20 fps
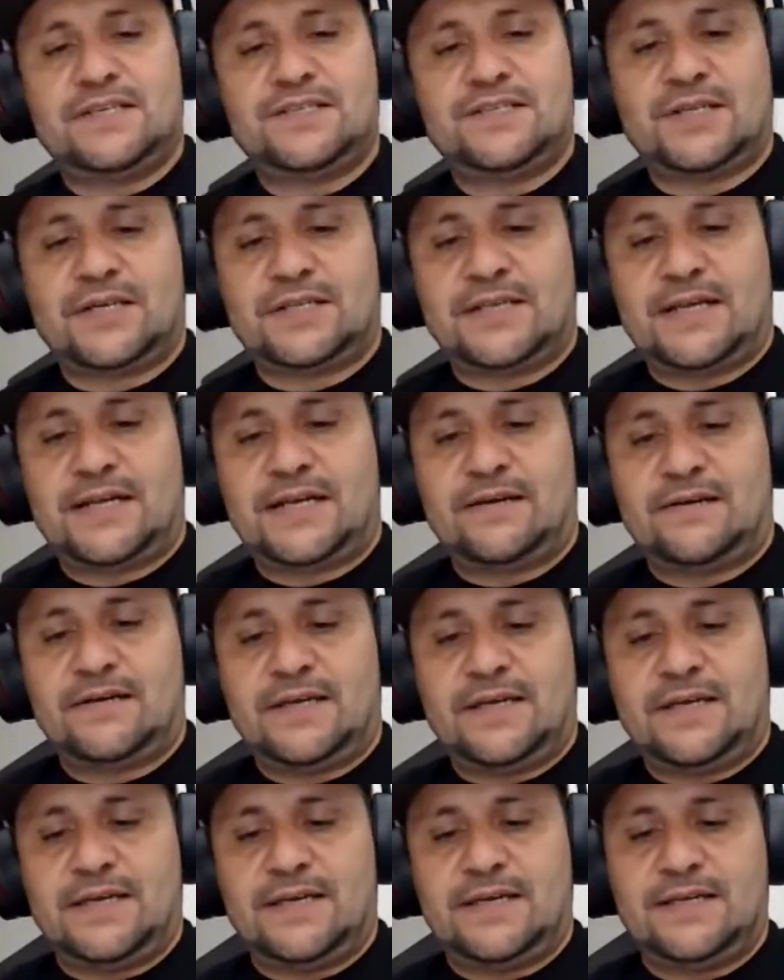check that
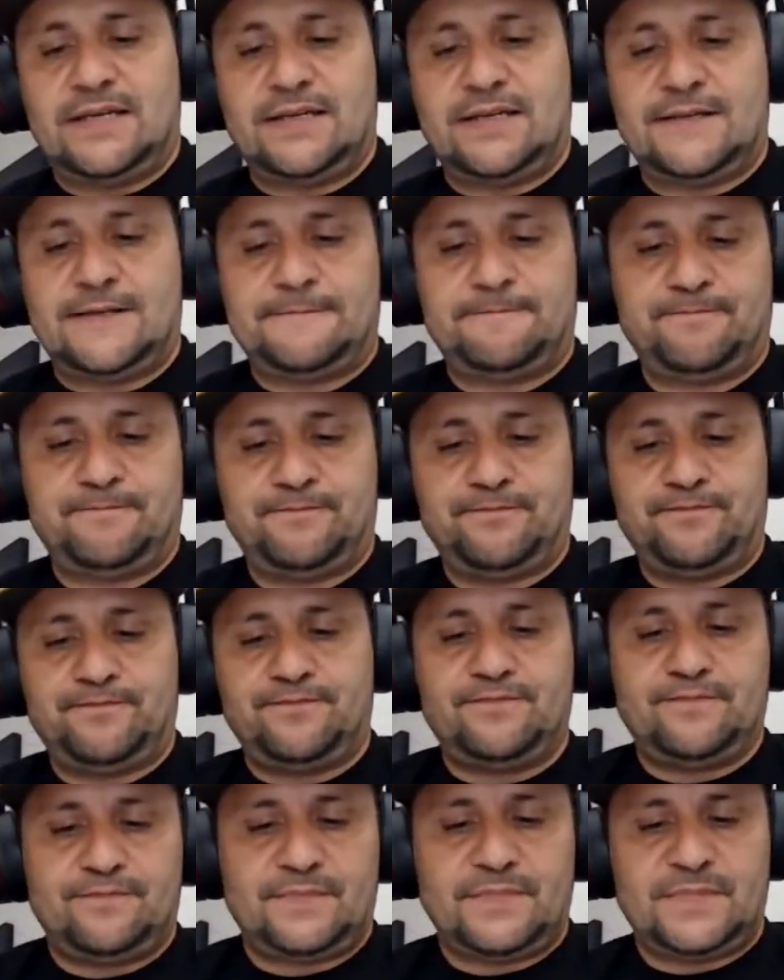out, and
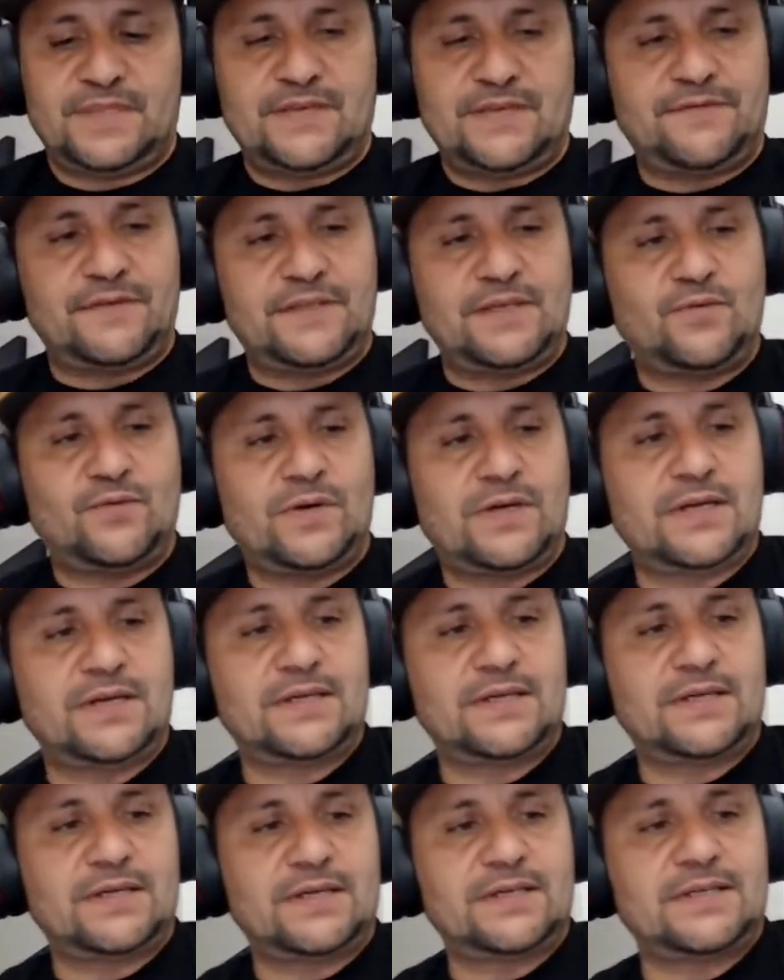definitely
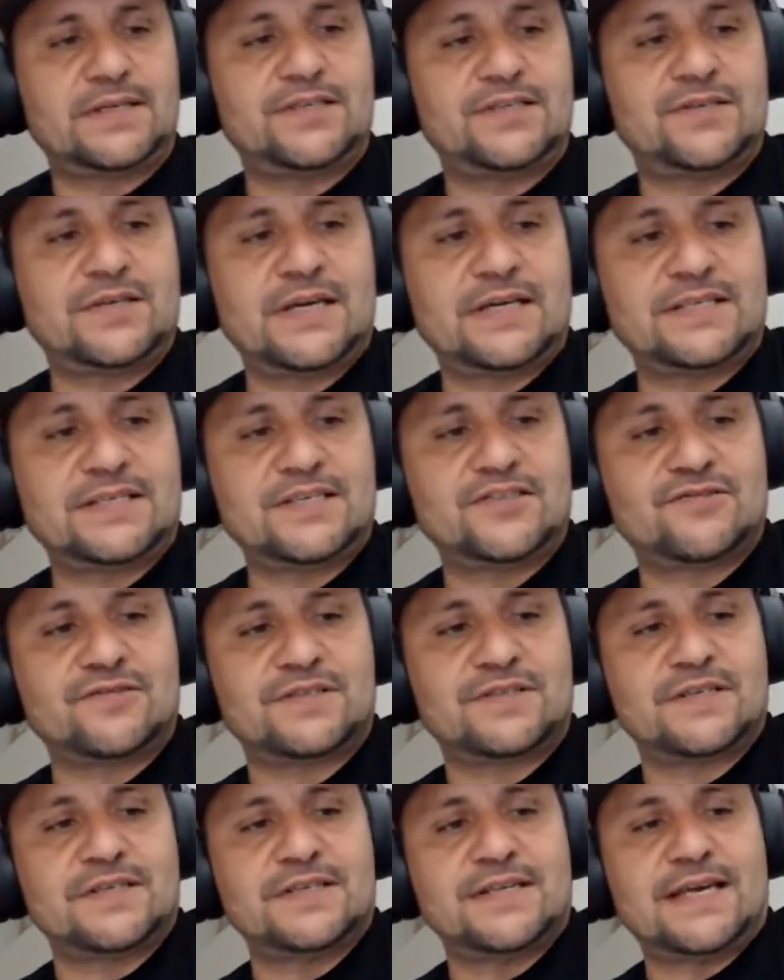want to get you guys
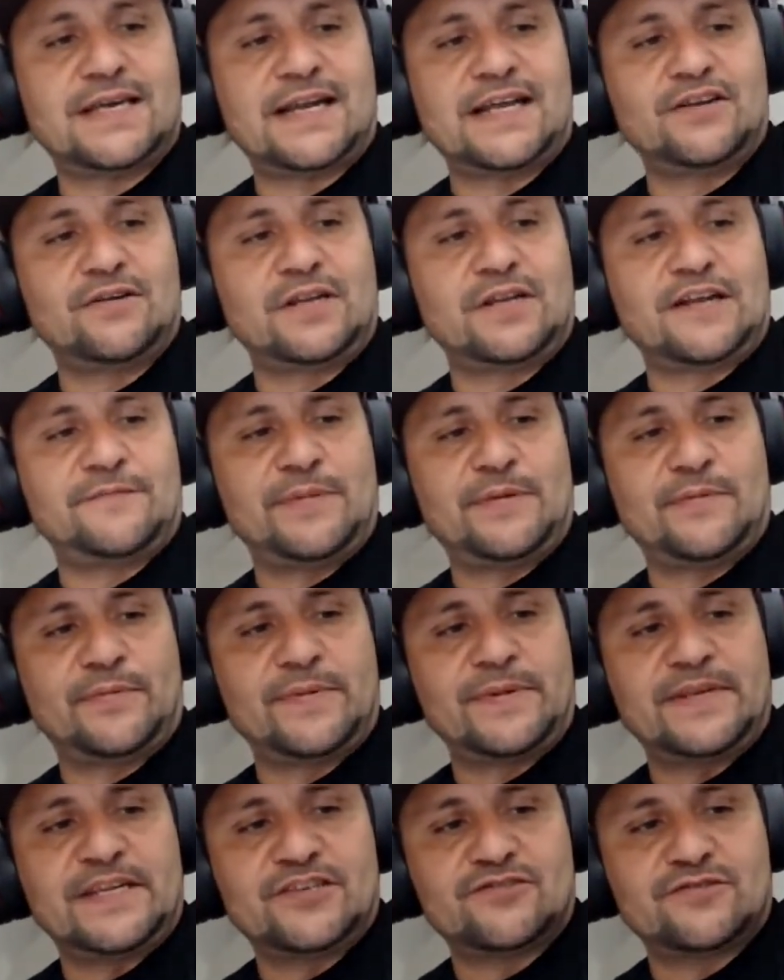interested in that. I know a lot of
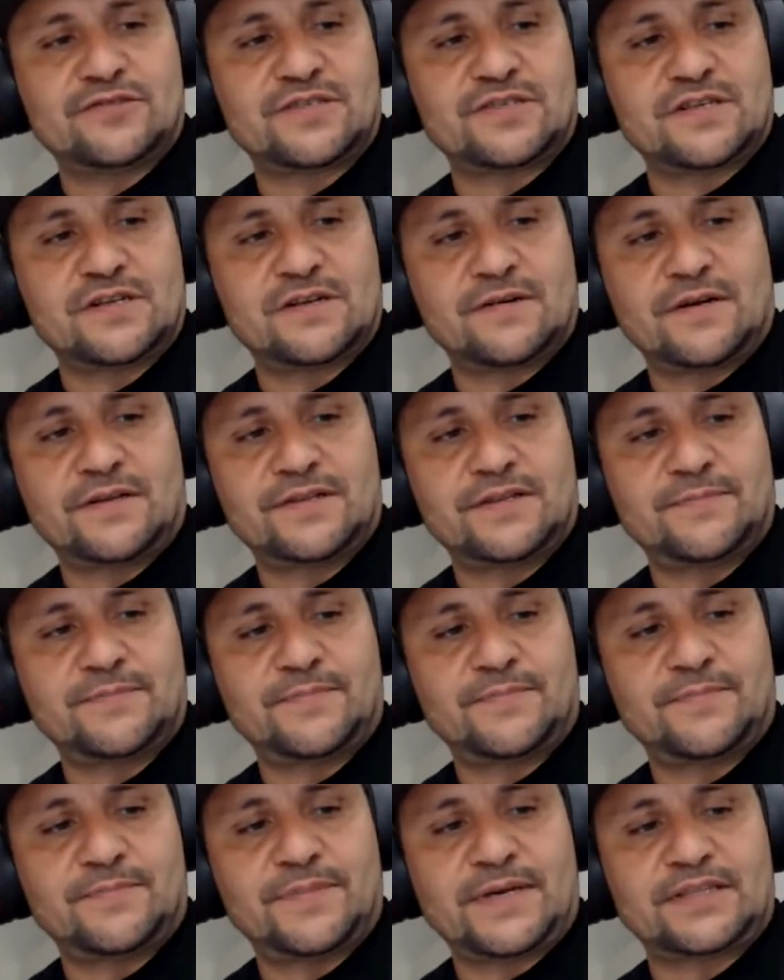people have been interested
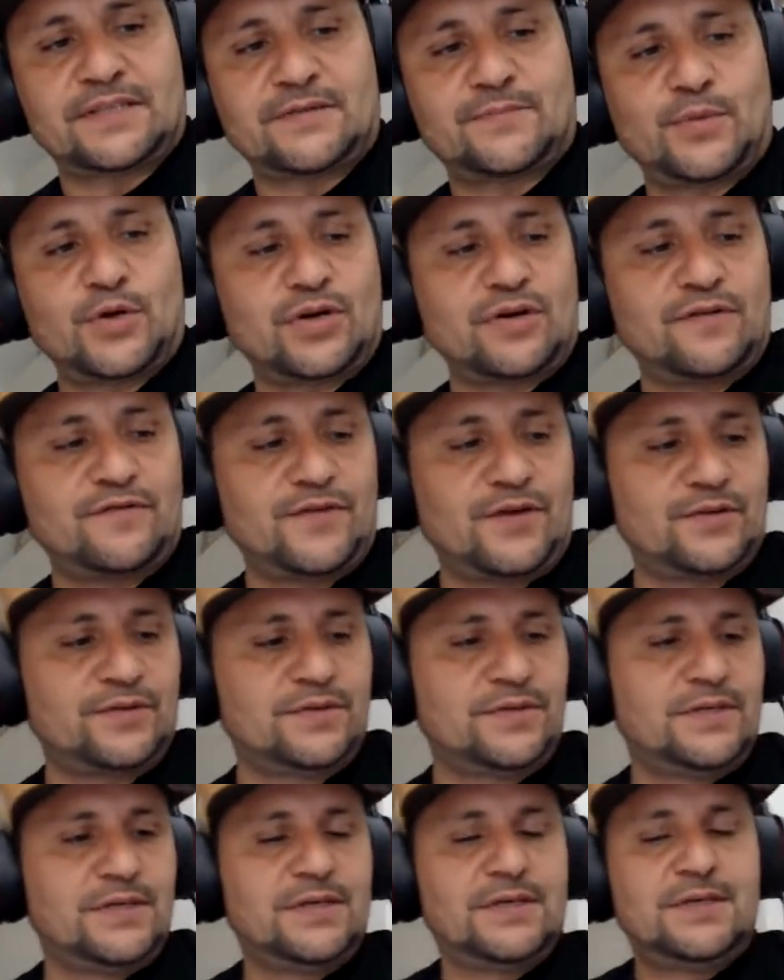about the Poco phone.